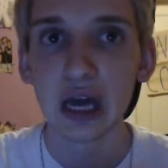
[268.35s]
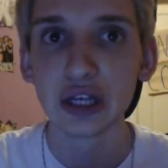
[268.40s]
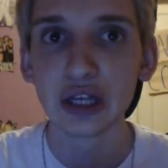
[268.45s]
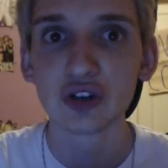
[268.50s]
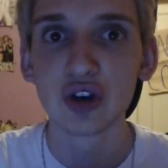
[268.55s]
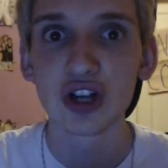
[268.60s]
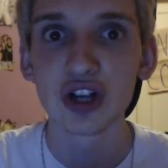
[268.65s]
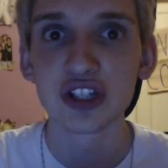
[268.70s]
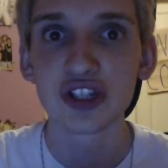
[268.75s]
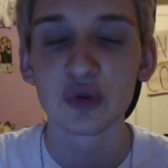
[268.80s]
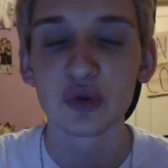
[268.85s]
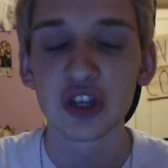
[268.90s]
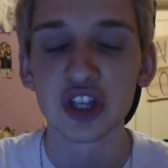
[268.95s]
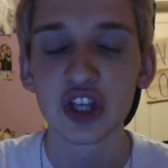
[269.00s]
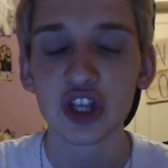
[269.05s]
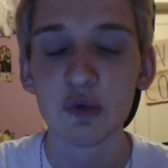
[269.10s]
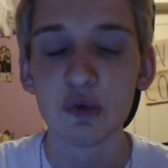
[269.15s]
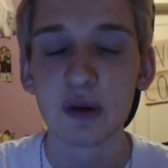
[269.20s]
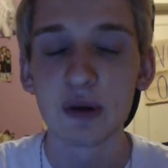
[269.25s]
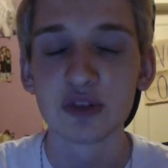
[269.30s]
Oh, you're all so
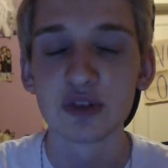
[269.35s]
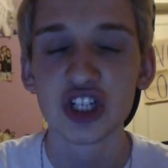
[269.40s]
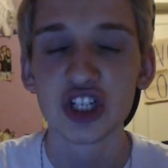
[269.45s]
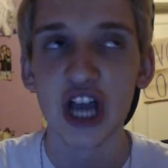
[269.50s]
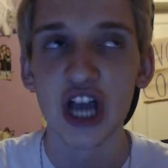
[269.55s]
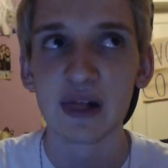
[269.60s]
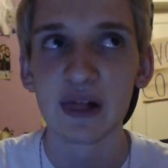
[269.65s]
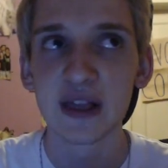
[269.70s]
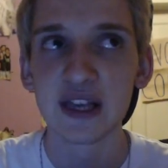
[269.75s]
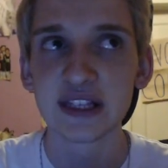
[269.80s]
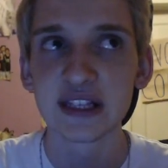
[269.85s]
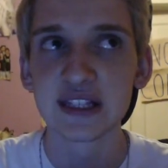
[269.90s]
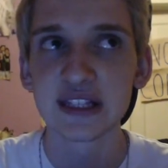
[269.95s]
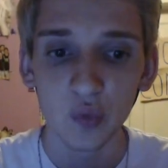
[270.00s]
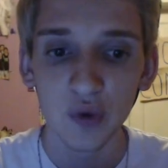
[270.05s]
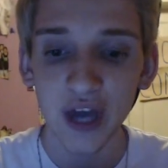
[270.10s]
cute. I'm jealous.